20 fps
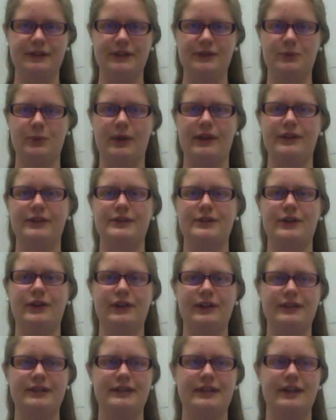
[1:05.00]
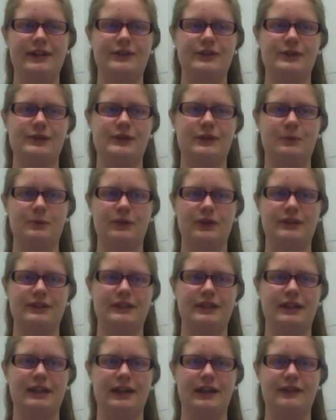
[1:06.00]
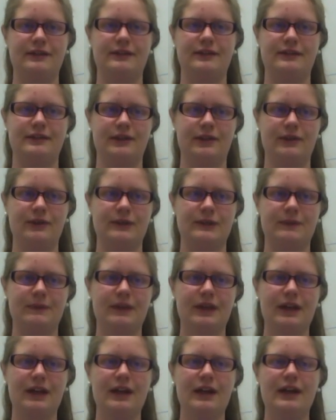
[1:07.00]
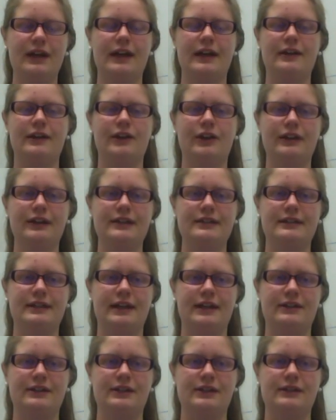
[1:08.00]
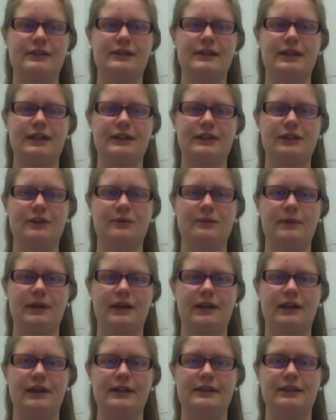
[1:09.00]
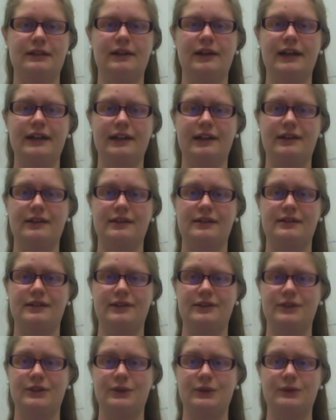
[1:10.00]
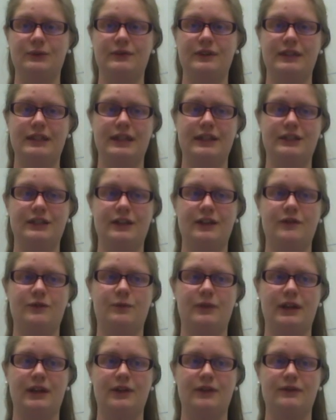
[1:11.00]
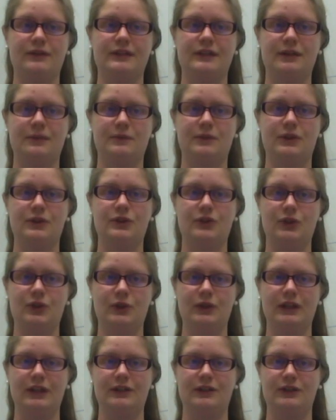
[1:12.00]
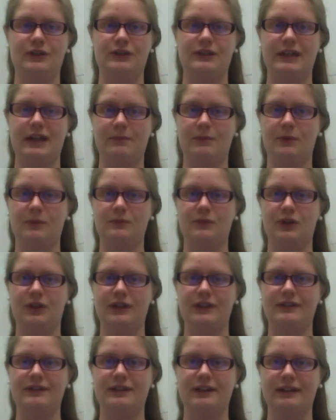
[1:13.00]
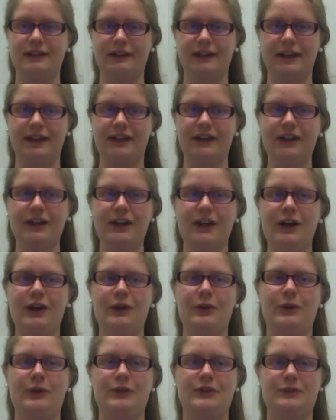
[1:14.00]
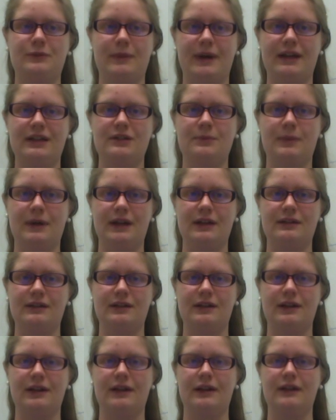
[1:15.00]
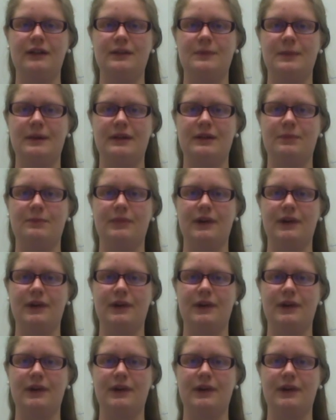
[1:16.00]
as well as early stages of prostate cancer cells. In early stages, TGF-beta is a ligand essential for TGF-beta receptor 2 induced apoptotic signaling through SMAD-dependent and independent